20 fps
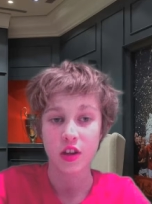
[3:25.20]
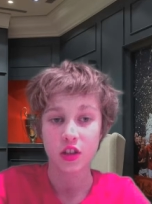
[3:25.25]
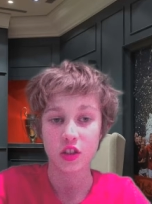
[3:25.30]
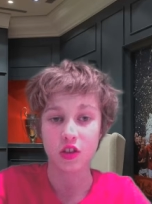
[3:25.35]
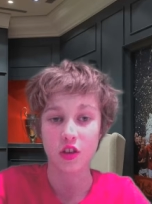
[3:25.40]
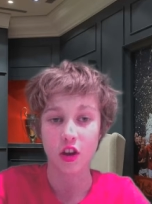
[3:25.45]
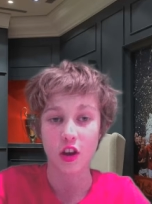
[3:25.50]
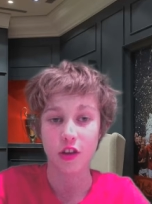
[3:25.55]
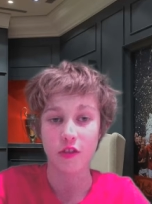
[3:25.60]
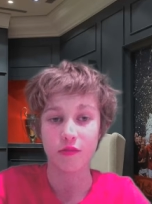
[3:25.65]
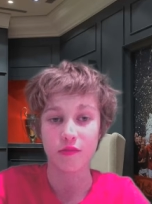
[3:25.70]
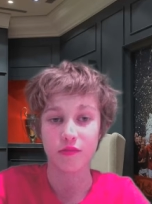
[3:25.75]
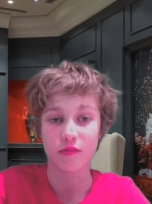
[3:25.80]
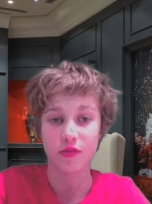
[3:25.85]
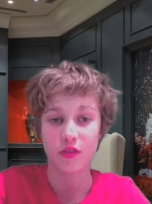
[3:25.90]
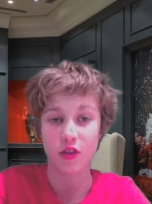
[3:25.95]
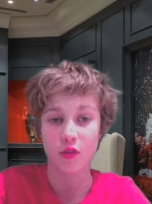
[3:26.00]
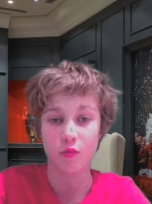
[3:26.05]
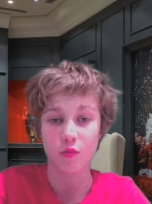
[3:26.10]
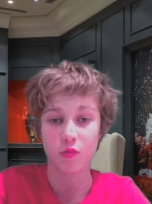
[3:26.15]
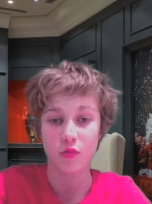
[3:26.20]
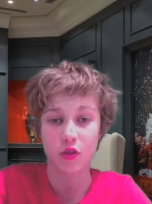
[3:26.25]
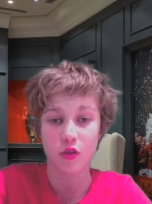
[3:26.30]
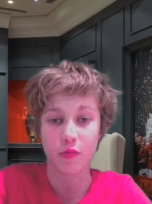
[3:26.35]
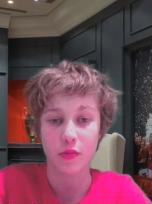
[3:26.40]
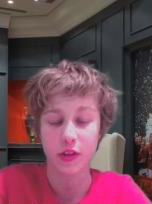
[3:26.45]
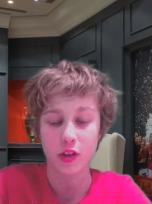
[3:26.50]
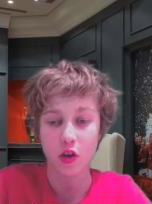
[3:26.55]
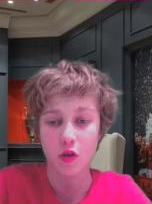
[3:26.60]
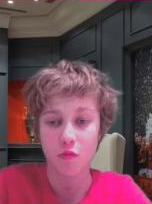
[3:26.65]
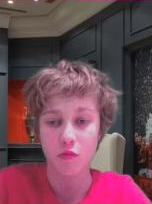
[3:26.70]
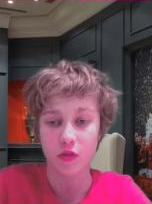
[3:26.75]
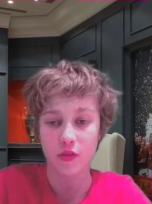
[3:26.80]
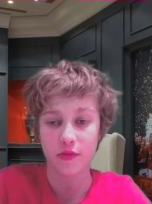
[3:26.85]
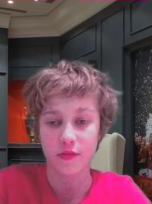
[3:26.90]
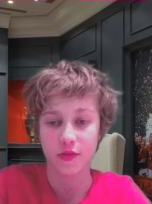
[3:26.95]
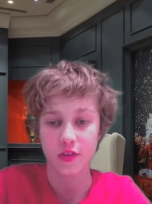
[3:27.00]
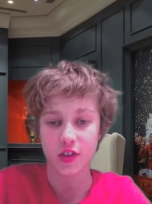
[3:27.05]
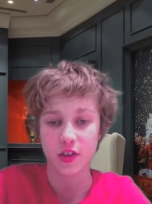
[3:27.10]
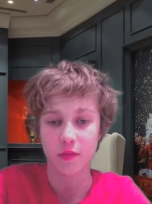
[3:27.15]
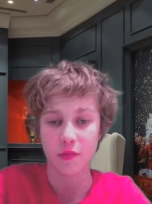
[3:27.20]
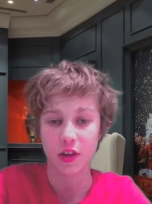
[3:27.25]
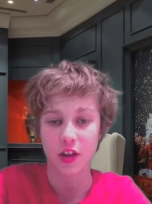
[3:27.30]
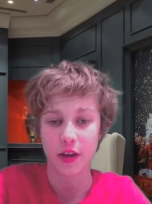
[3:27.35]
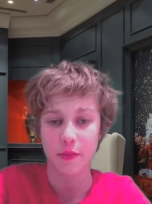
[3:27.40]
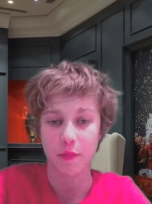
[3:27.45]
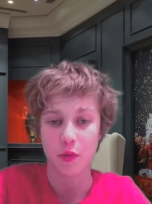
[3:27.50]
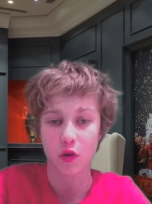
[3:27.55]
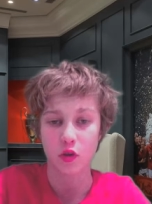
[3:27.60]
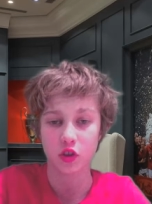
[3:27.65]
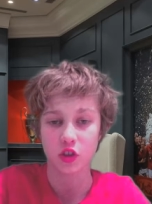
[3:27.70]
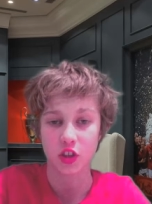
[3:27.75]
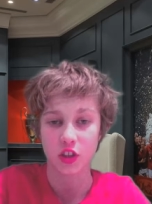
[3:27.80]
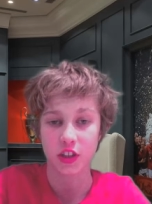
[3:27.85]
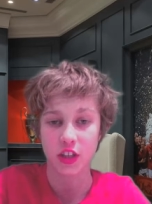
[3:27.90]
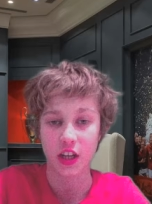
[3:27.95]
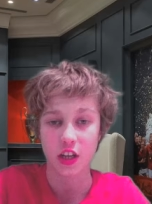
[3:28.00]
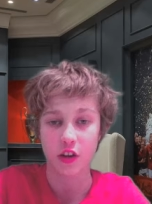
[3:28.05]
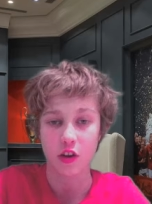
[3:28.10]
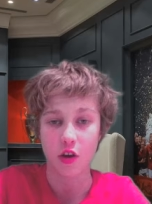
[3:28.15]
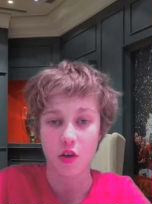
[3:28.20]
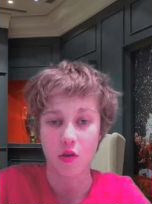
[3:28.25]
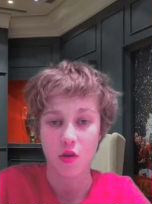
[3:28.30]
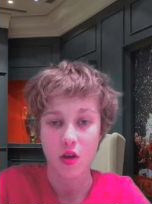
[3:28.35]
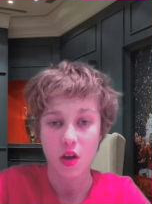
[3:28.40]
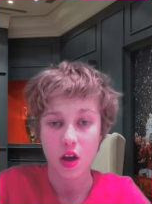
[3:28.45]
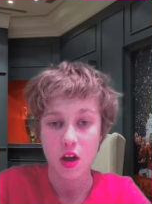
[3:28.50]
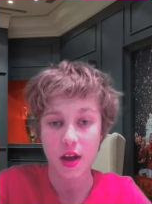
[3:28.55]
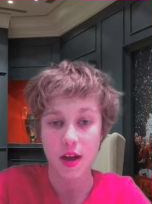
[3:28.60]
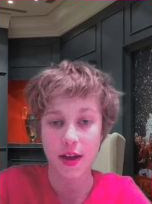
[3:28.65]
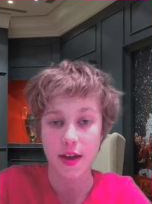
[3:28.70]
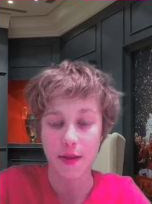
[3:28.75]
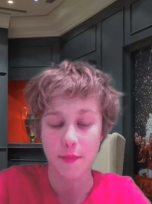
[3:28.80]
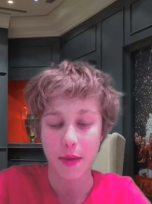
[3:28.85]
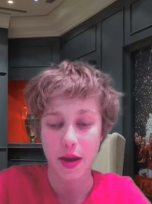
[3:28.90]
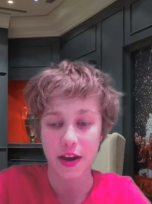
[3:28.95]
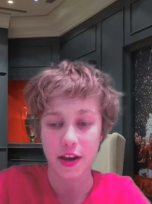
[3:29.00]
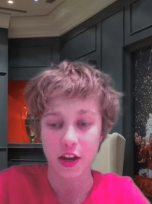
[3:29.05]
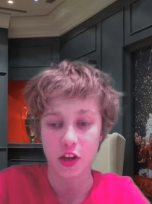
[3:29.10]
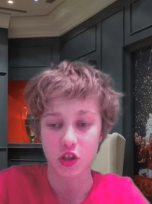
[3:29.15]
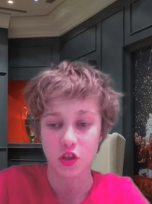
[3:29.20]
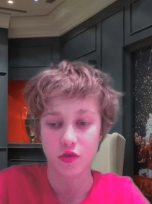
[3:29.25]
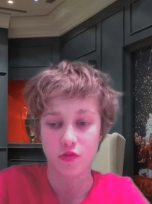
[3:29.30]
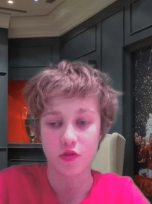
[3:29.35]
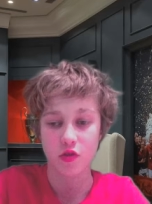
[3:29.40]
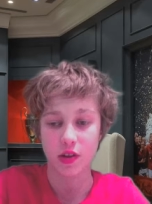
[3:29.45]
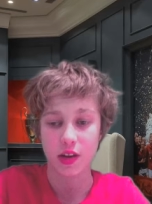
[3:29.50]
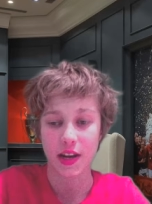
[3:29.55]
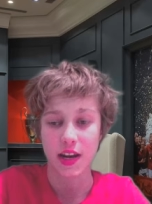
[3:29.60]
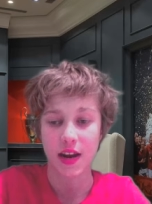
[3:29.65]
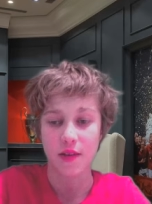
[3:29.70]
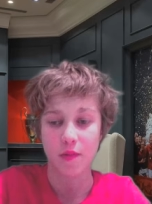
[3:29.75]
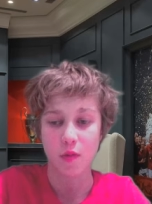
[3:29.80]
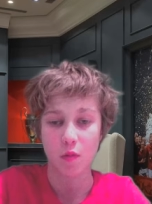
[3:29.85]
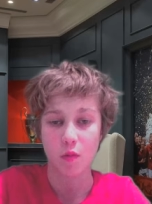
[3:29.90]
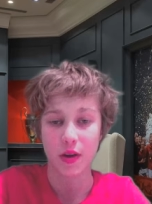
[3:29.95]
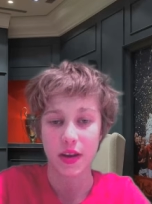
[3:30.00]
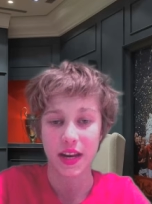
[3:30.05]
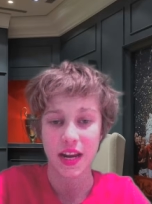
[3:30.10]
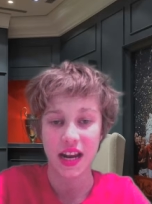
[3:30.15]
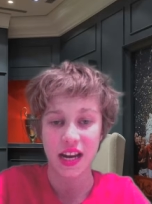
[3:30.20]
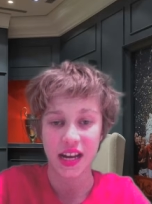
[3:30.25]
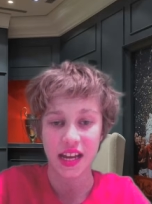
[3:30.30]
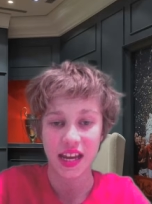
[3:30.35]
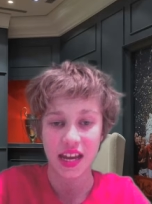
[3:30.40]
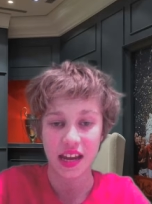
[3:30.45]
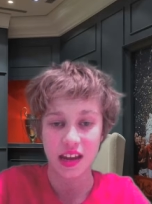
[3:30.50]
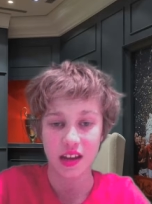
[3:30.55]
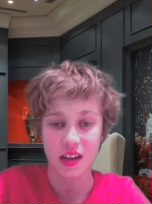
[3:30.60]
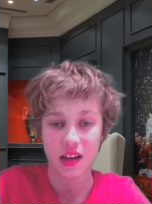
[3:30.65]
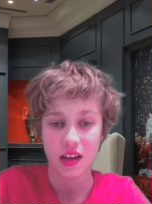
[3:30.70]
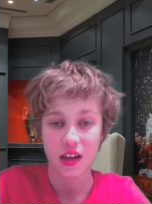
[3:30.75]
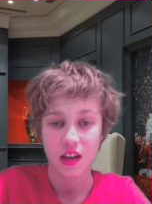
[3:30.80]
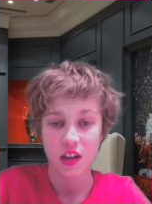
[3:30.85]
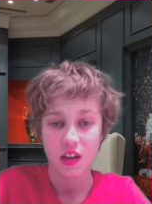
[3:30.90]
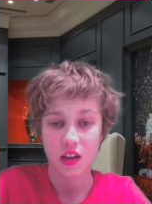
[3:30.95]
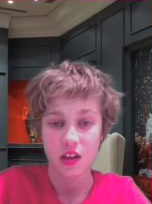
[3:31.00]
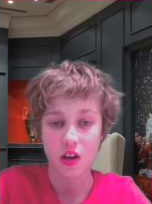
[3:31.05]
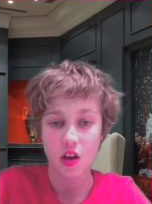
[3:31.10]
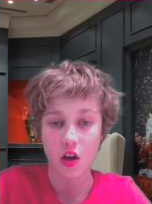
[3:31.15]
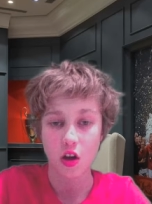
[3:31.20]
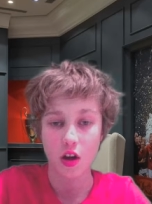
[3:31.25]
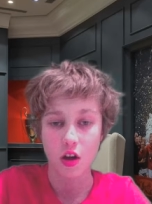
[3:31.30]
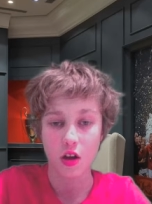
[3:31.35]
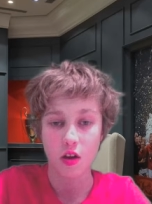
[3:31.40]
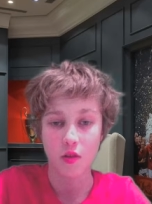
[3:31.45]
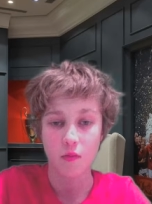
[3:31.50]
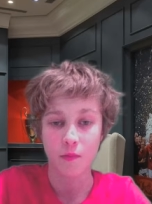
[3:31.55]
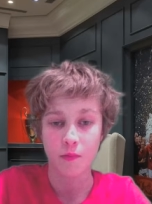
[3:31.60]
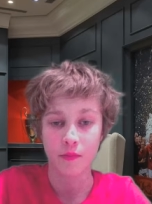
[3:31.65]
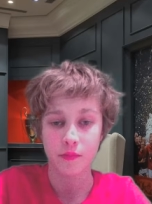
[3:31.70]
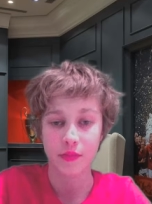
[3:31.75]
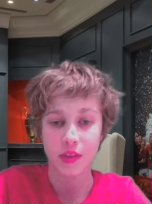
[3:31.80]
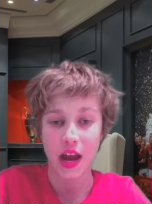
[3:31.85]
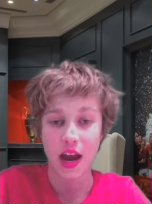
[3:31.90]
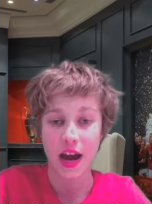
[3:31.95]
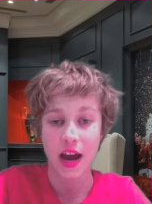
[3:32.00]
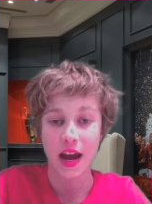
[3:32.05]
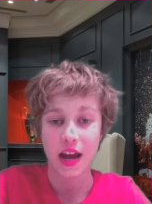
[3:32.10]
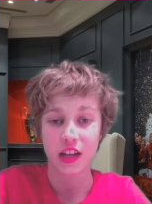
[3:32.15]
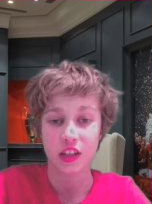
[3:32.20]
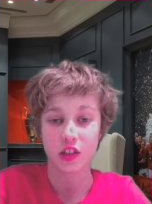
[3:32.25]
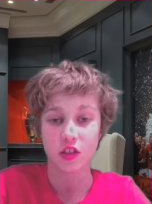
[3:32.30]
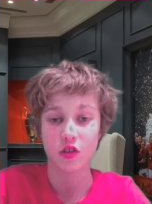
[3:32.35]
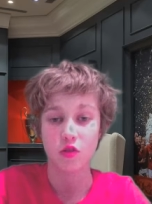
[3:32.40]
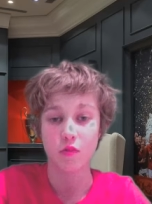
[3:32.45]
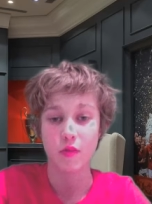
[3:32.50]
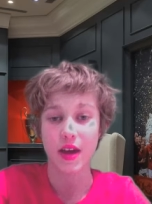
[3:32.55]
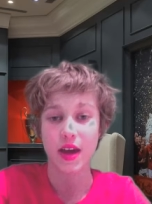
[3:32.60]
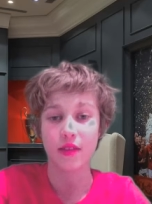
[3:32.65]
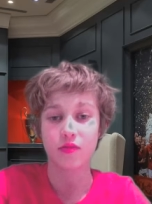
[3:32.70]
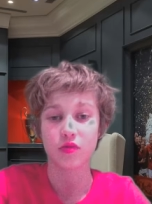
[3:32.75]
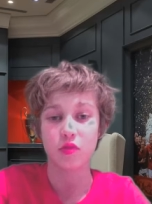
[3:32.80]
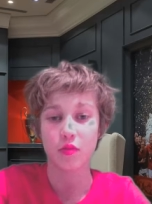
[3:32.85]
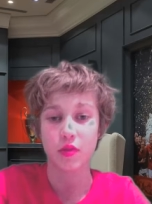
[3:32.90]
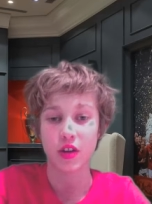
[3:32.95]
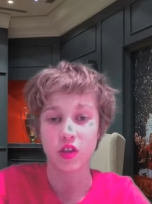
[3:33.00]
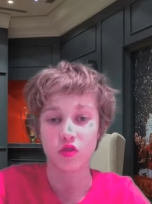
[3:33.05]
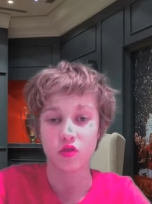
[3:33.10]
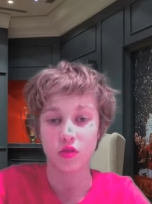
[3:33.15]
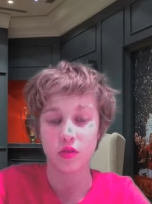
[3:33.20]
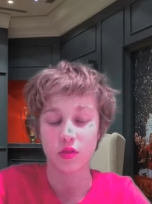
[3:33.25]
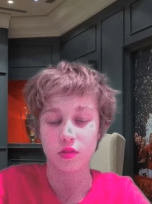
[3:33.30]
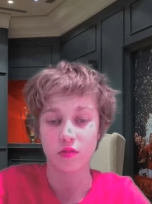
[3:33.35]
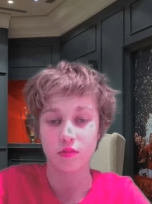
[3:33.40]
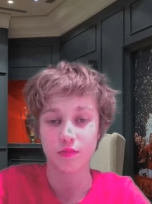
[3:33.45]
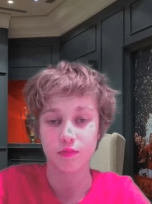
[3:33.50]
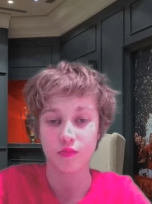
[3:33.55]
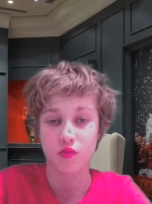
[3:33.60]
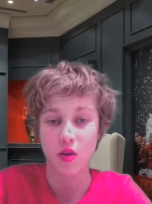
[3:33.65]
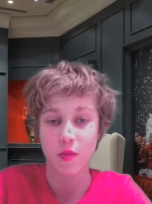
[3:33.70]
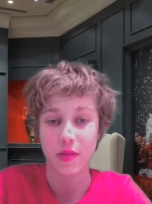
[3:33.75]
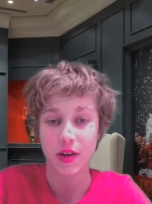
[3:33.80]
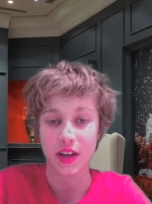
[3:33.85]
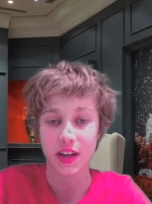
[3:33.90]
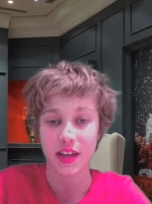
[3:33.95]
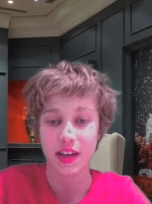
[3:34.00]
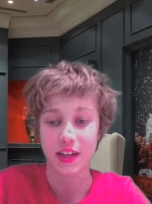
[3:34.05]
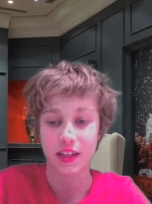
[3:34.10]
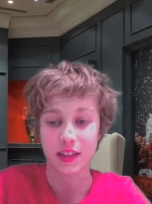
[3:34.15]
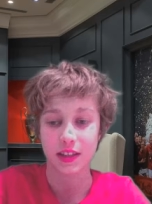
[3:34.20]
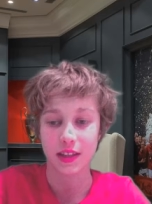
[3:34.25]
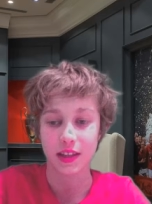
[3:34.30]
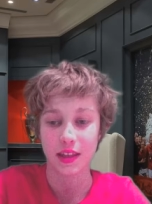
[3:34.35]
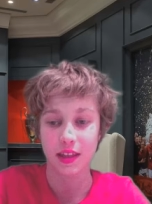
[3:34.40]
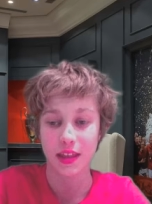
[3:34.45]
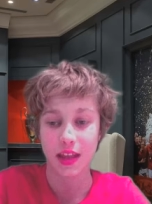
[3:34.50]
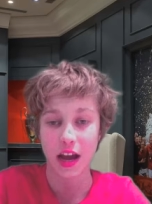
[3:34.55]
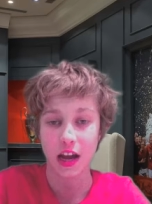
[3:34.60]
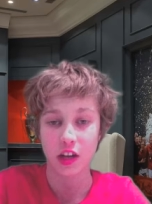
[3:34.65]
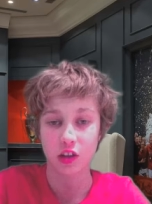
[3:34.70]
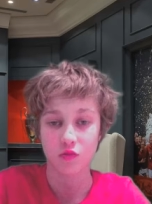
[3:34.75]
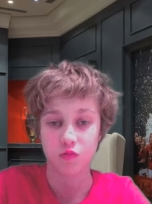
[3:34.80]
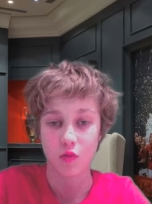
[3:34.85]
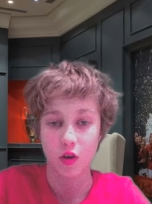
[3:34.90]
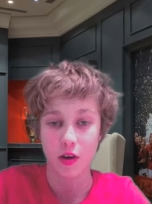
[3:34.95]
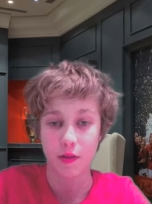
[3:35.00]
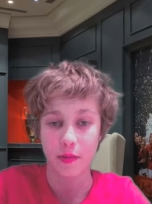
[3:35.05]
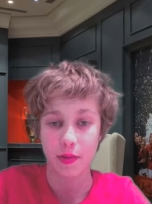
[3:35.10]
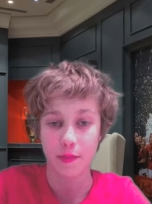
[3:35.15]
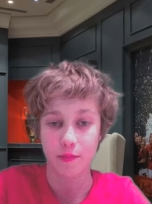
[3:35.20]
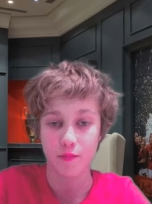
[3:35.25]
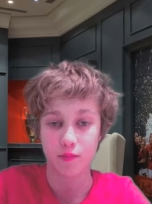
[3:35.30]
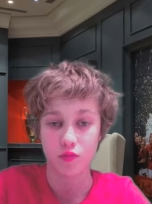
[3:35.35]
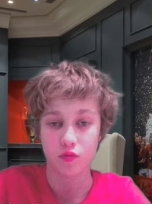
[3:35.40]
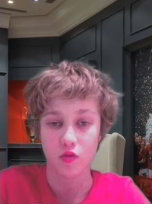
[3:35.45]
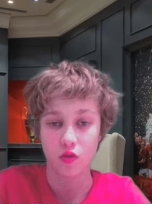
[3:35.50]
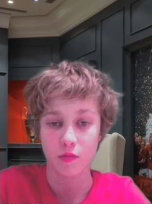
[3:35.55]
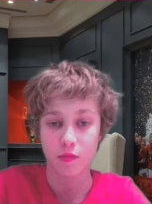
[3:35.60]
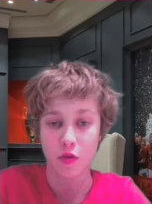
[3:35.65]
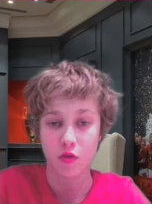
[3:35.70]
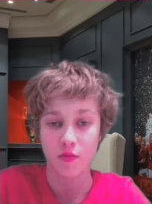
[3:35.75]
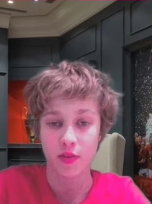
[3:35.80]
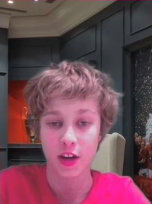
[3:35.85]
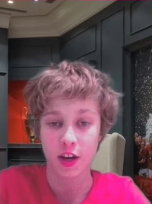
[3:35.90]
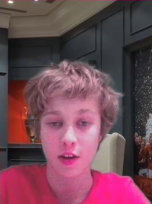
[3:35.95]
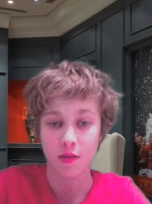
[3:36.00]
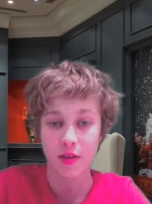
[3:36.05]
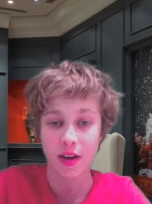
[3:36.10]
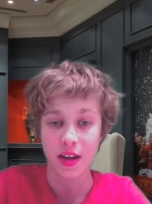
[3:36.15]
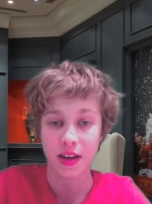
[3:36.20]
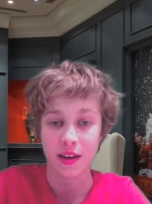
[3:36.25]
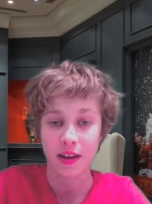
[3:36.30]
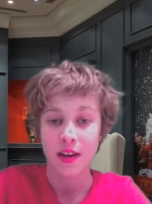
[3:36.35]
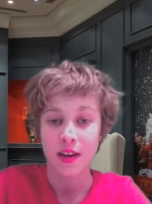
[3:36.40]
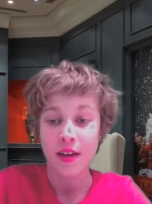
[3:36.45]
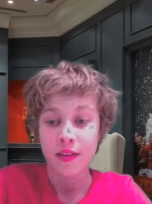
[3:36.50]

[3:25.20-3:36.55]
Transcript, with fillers: So the, the, we don't want someone like Pochettino, a manager who can never win the league. Um, and look, we have to win Premier Leagues, and that's why we brought Mourinho in.